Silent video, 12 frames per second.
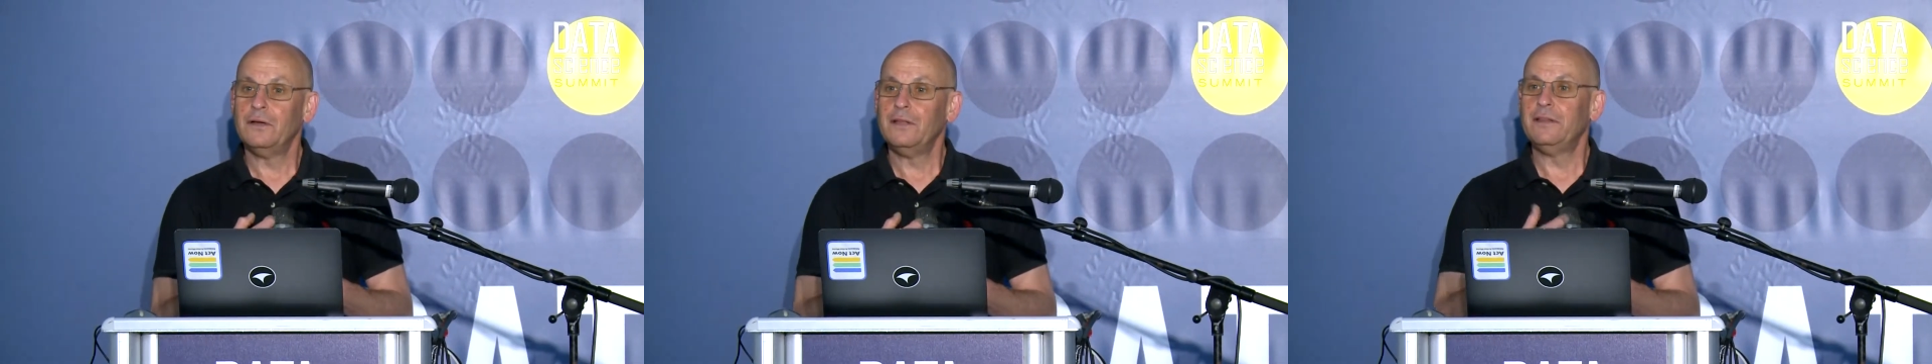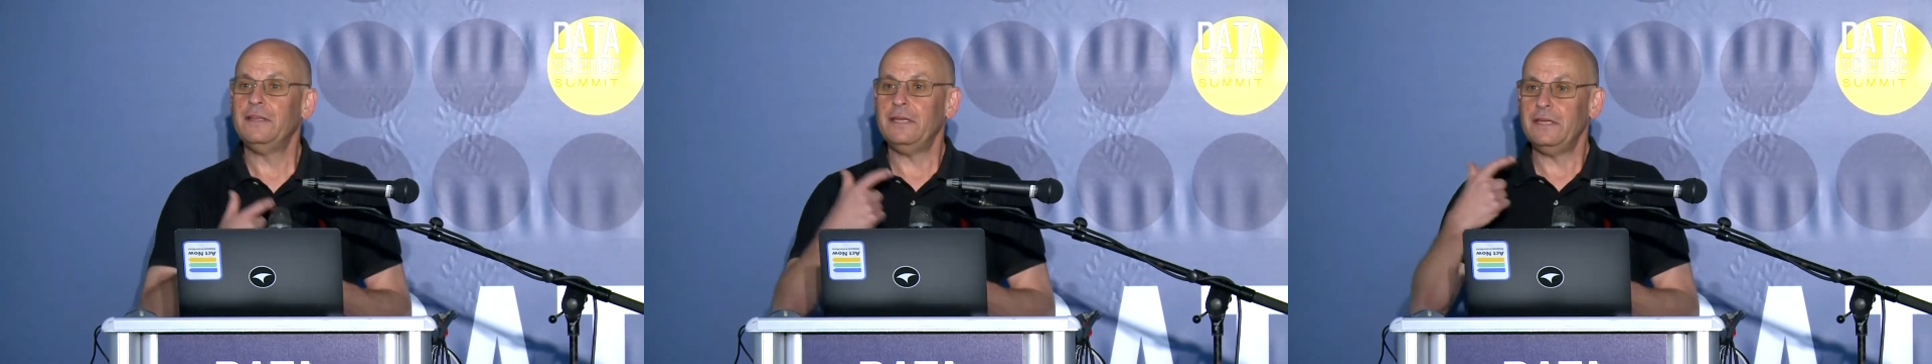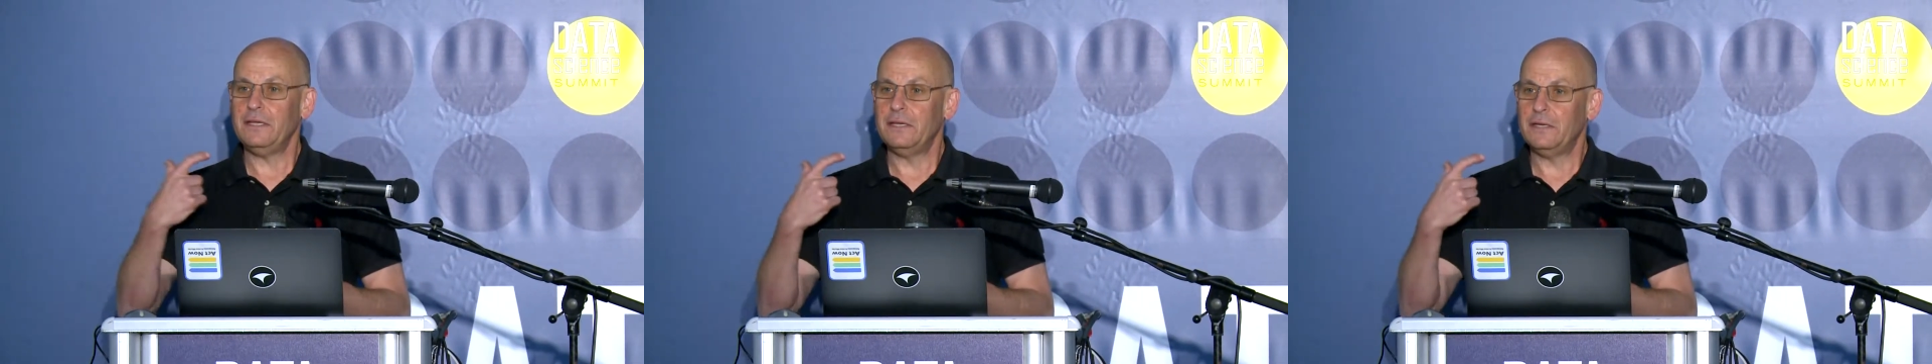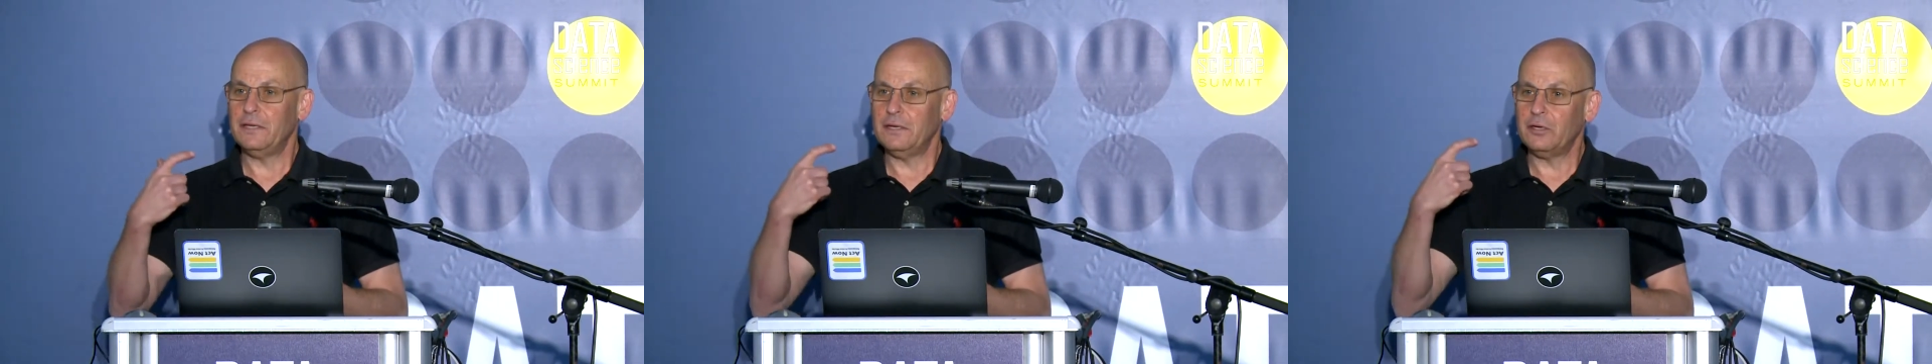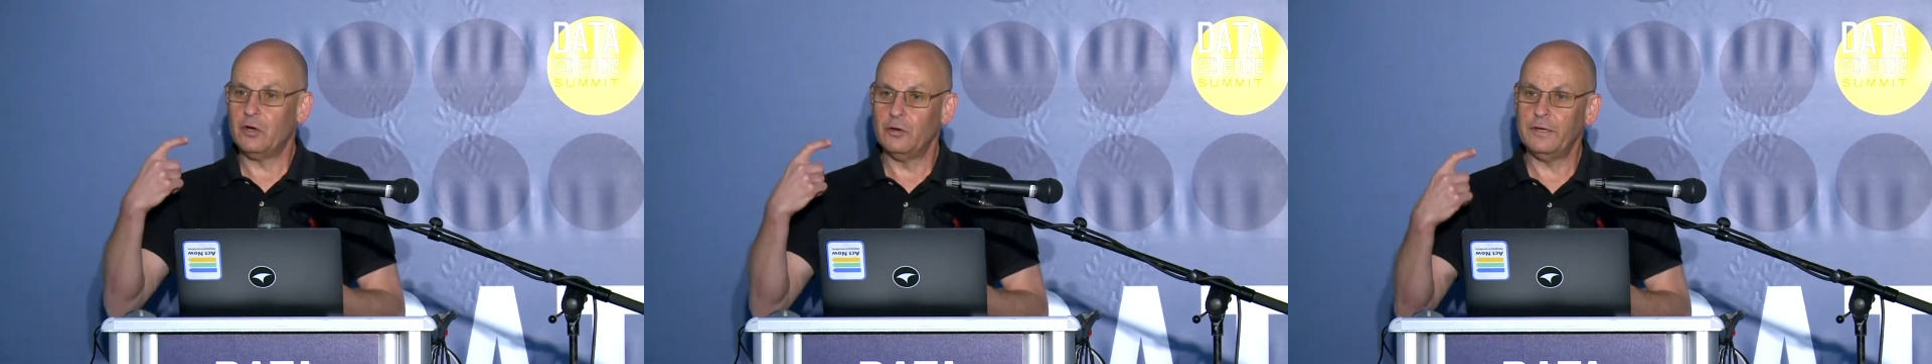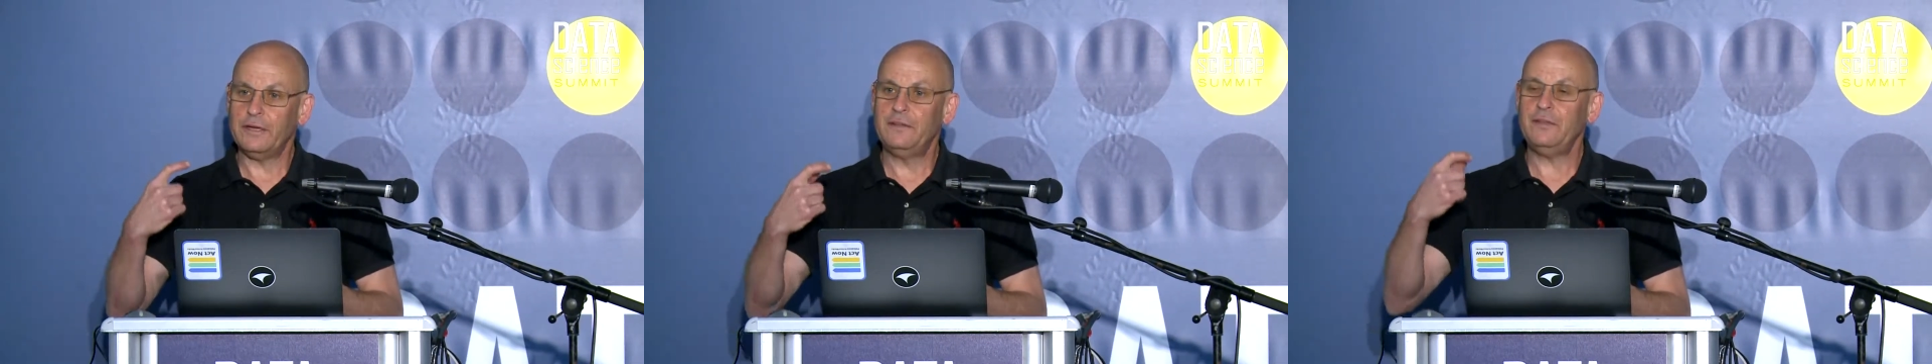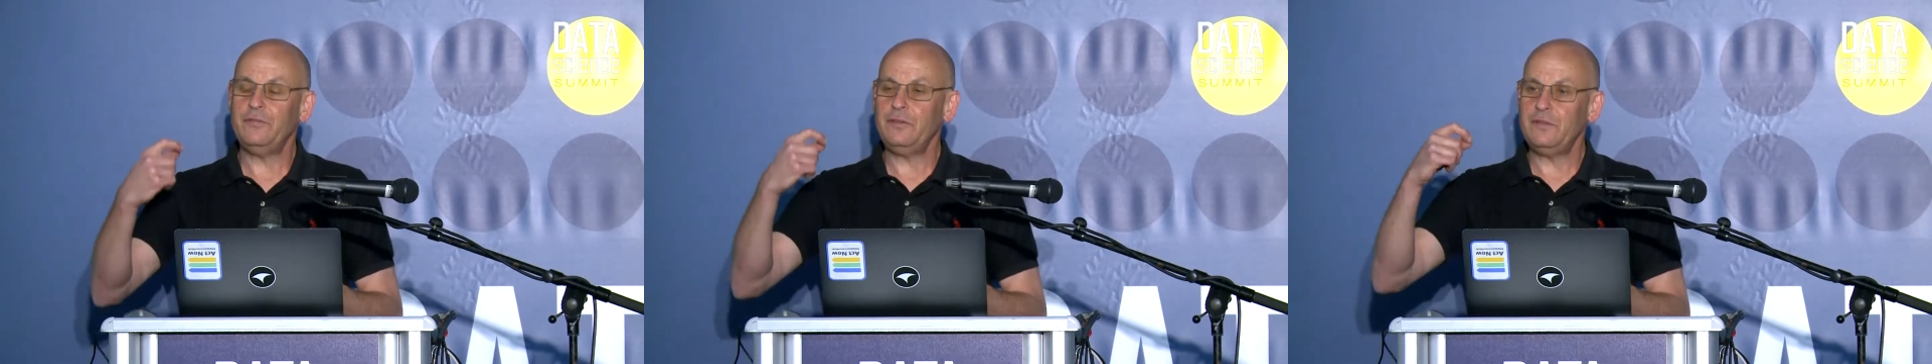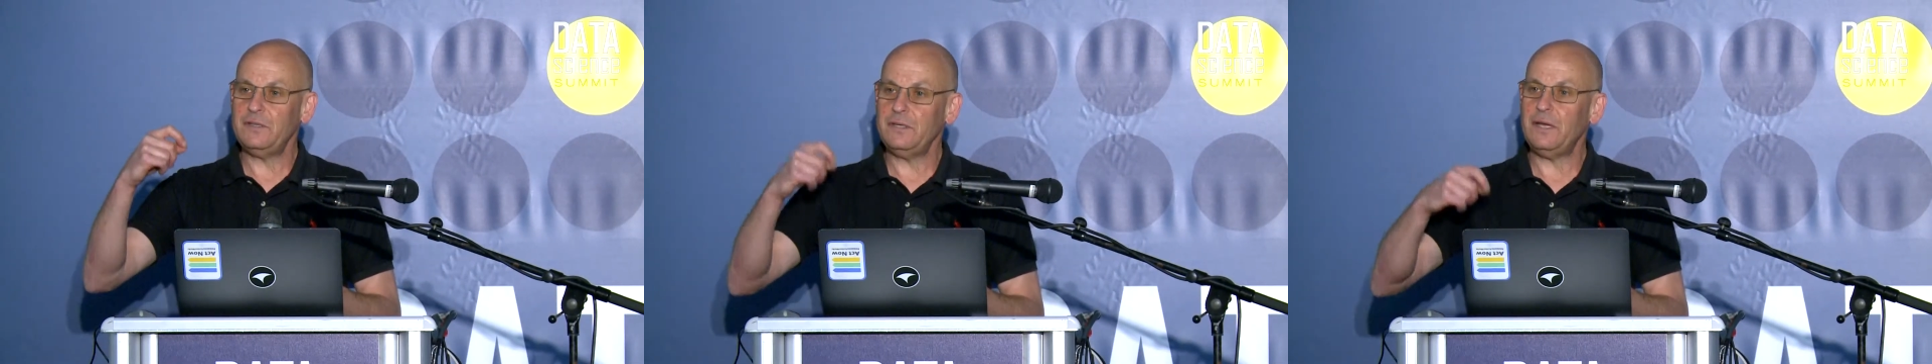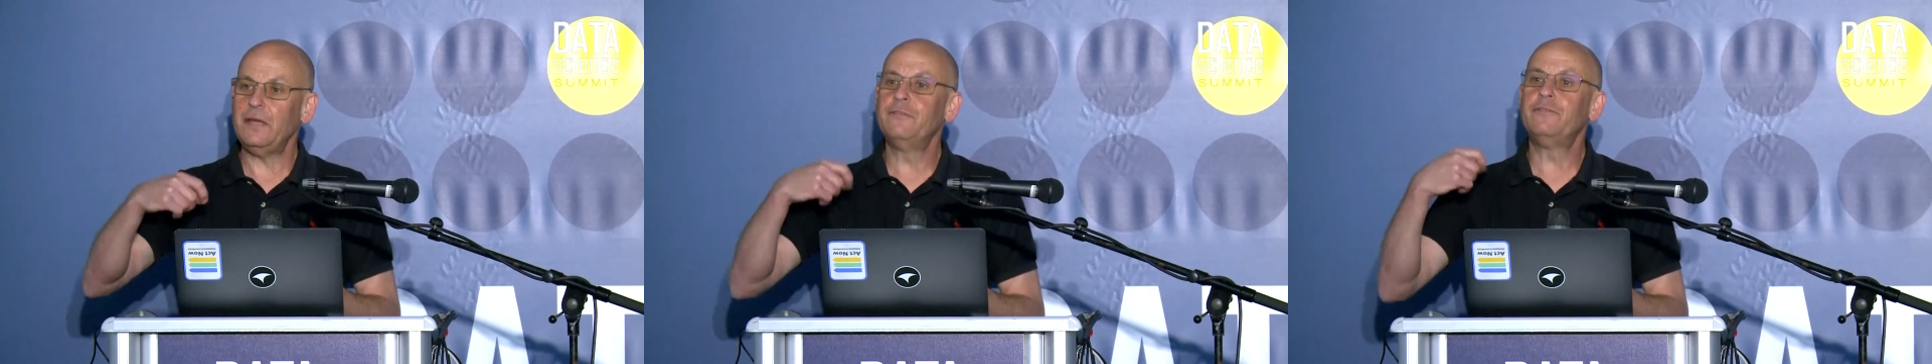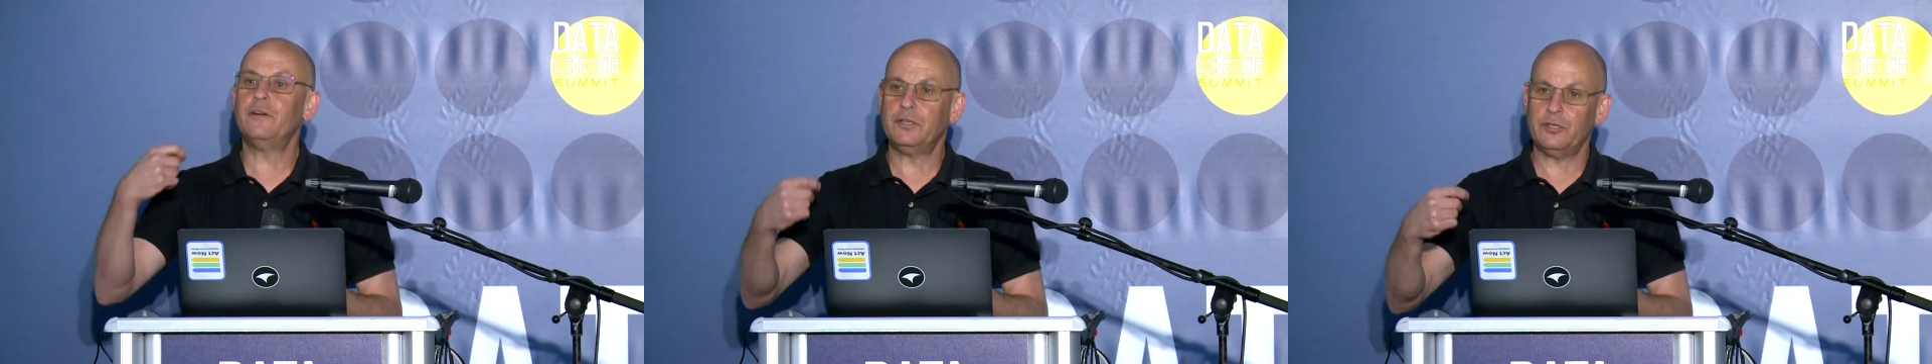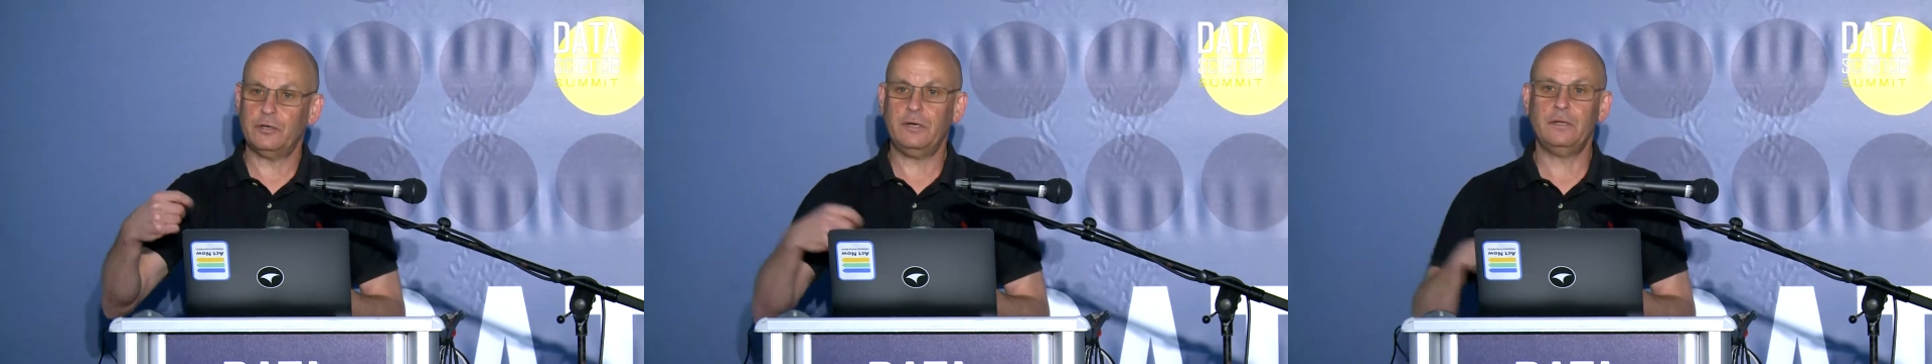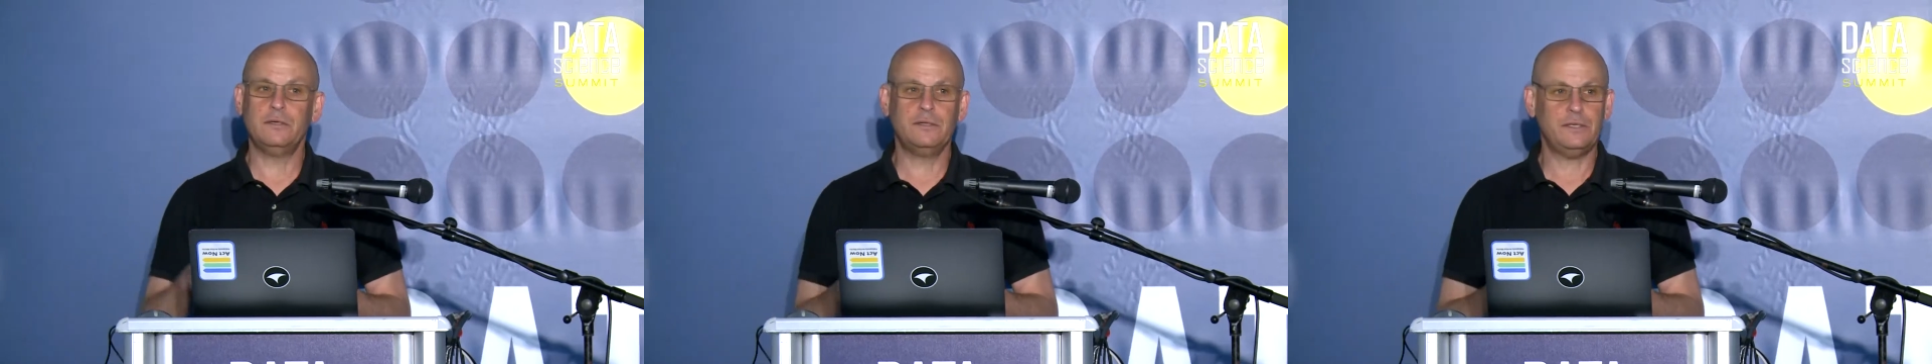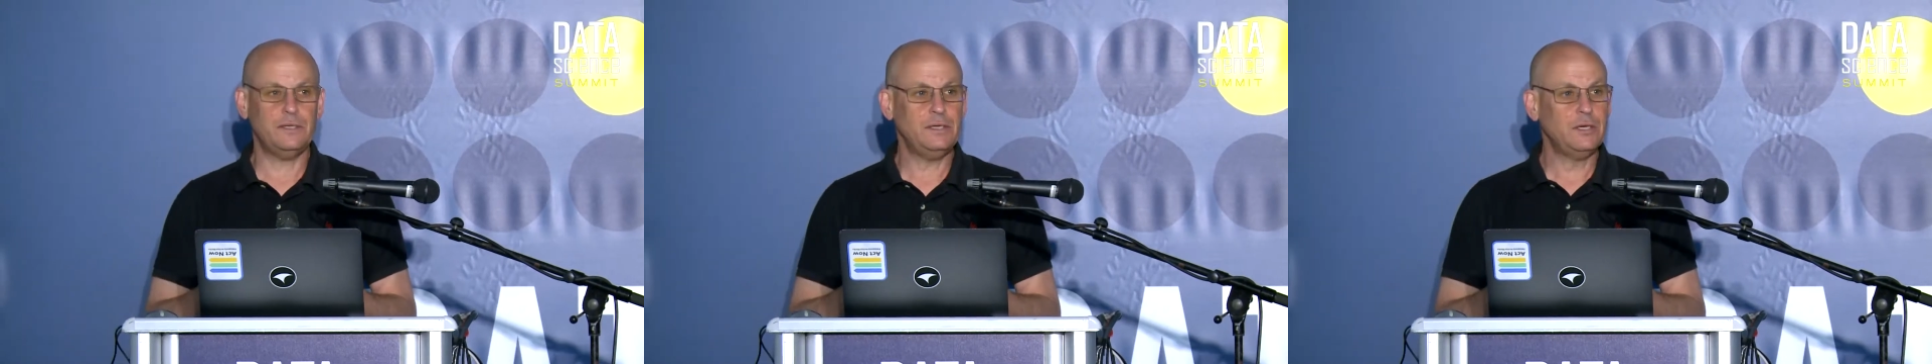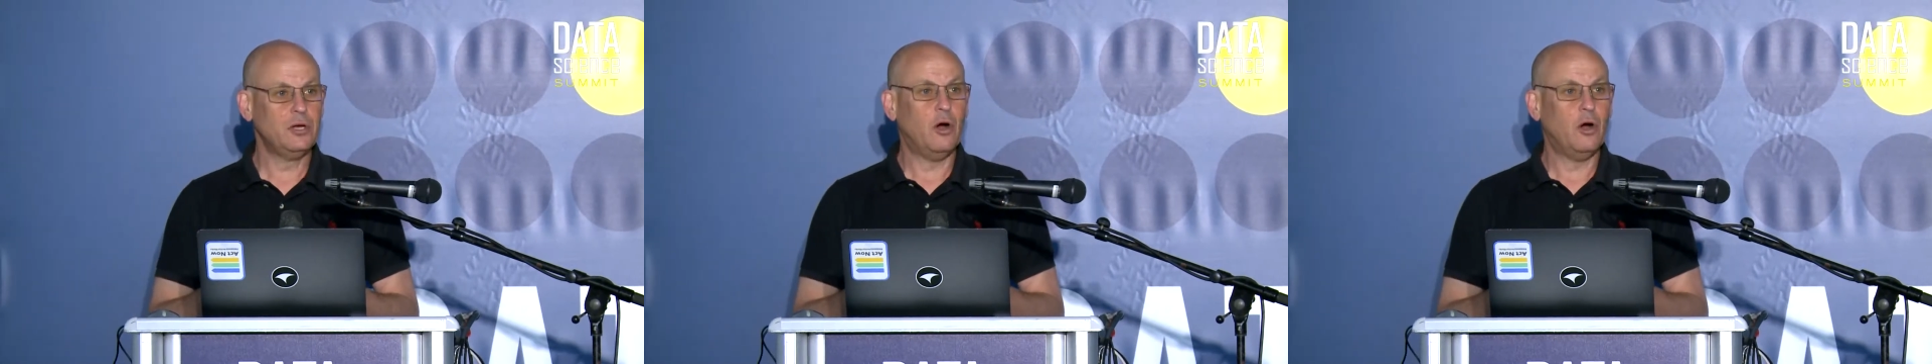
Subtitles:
the connectivity and functionality